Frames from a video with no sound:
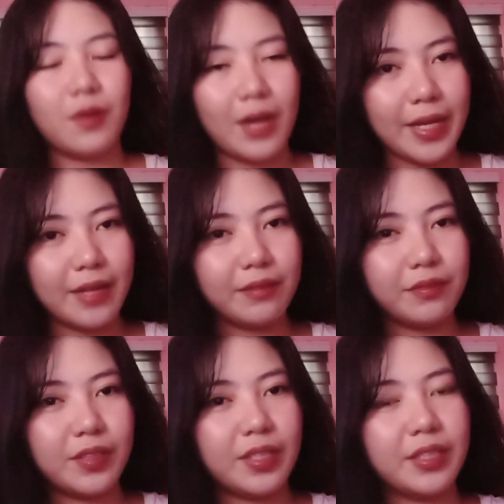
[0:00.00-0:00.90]
So I
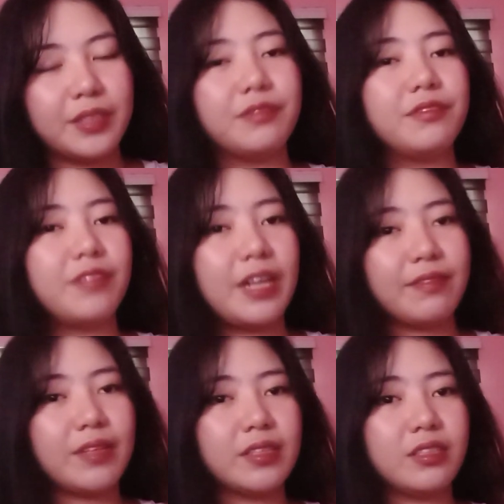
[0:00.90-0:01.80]
have here
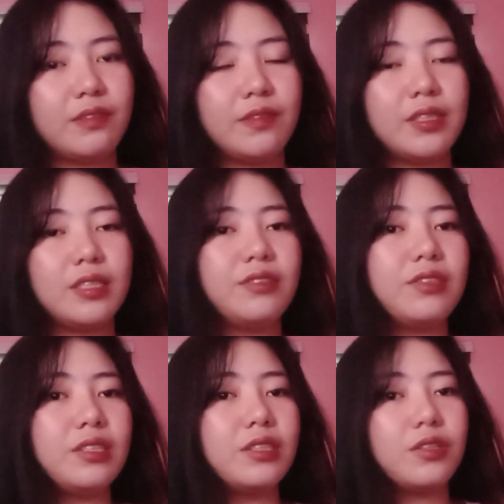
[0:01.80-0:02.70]
5
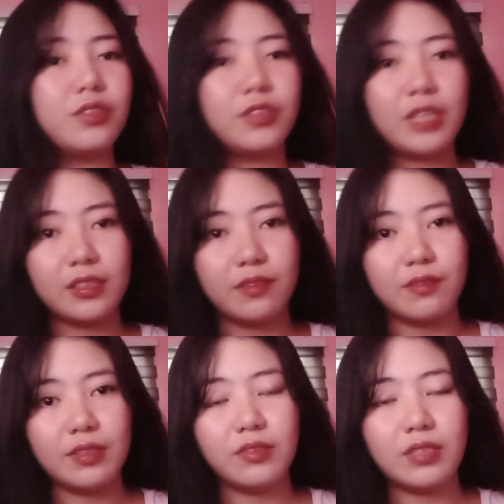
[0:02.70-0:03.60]
activities in
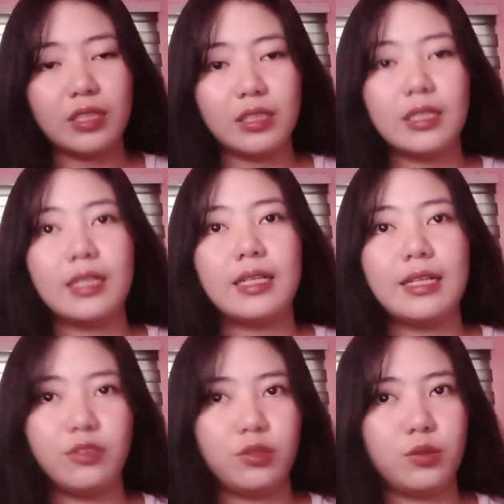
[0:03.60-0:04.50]
constructivist in the
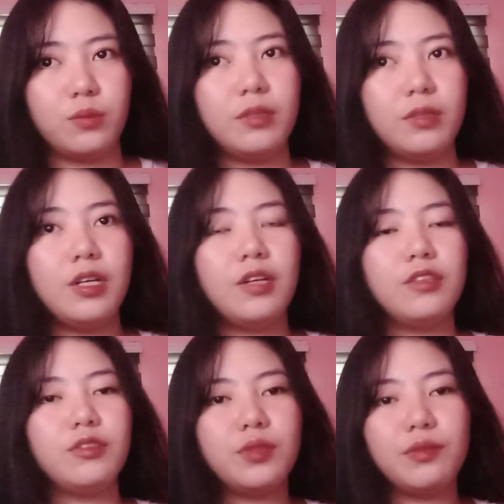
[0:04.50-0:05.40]
classroom.
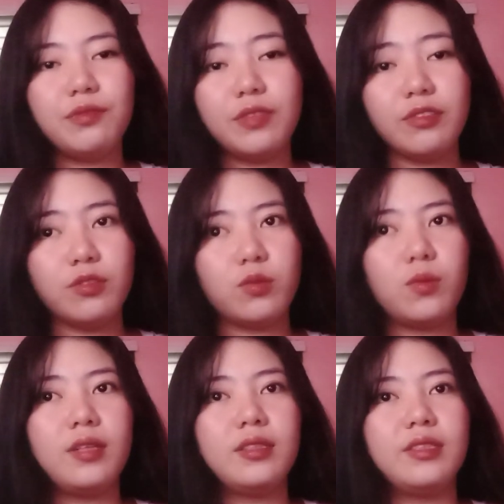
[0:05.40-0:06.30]
So the first
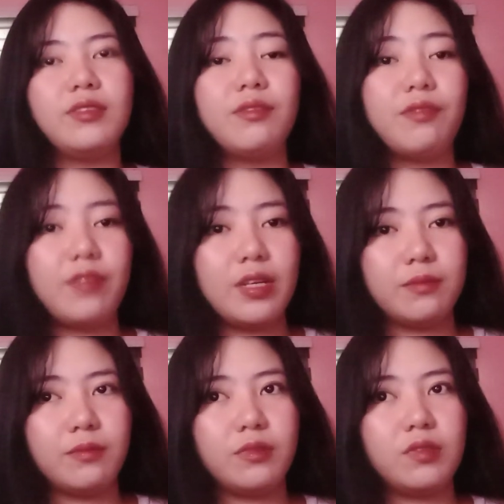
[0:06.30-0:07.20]
one is the
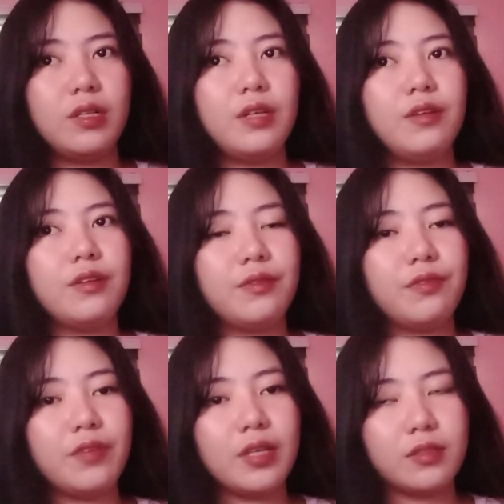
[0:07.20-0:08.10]
films.
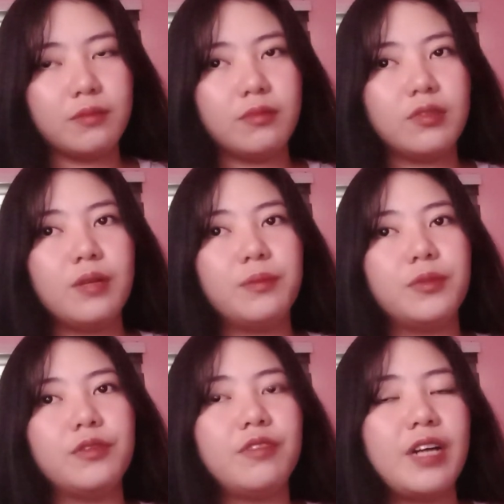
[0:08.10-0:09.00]
Films
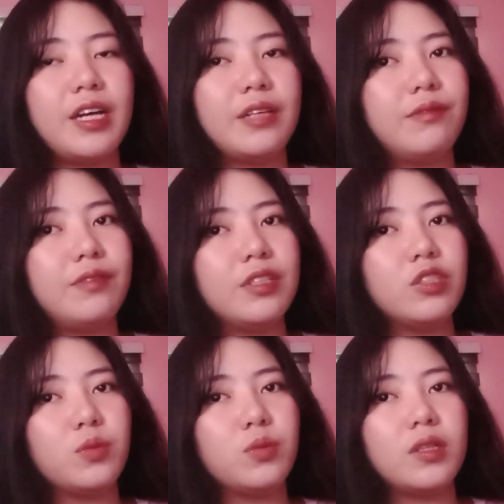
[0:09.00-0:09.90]
provide
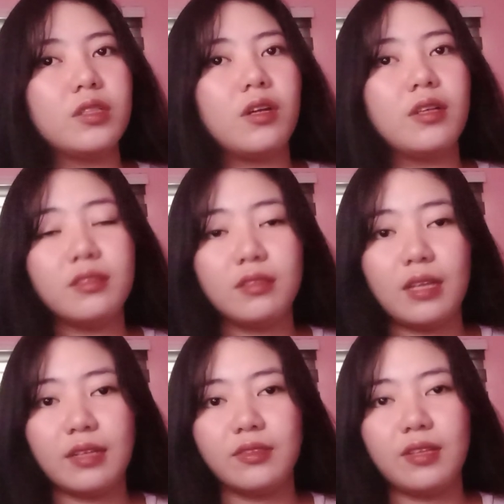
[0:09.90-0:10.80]
visual
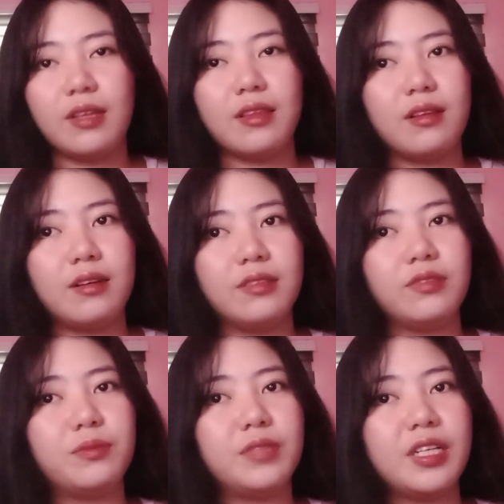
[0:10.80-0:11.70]
context and
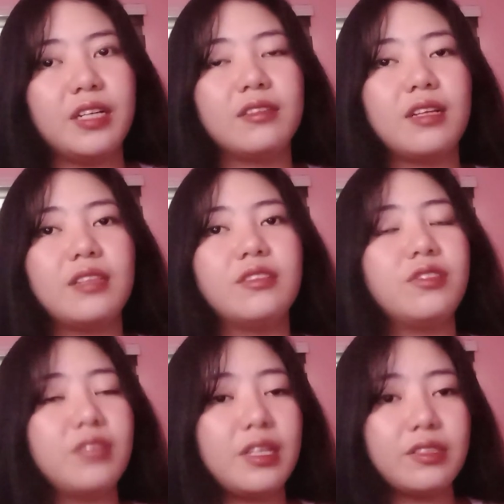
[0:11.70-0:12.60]
thus bring another
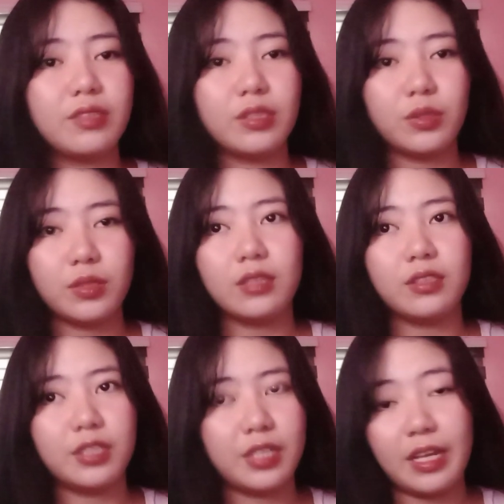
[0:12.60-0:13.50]
sense into
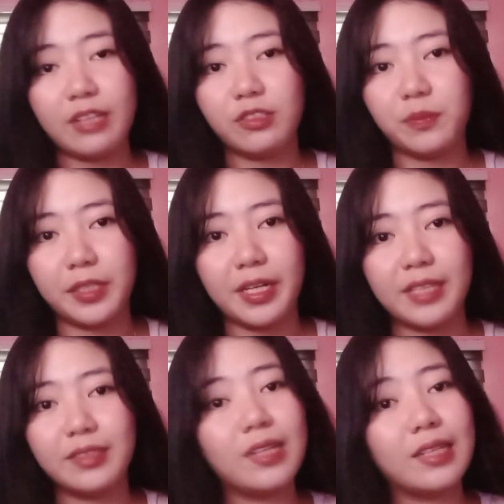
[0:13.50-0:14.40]
the learning
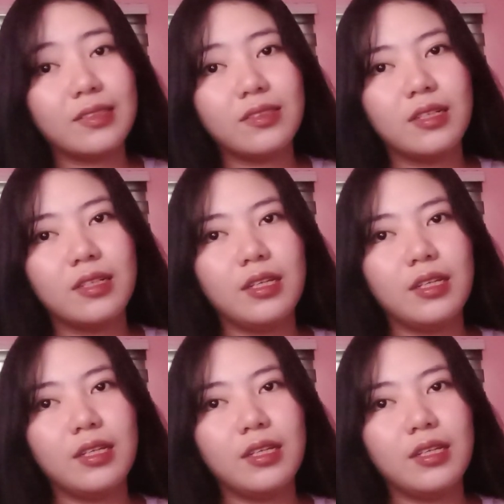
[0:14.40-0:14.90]
experiences.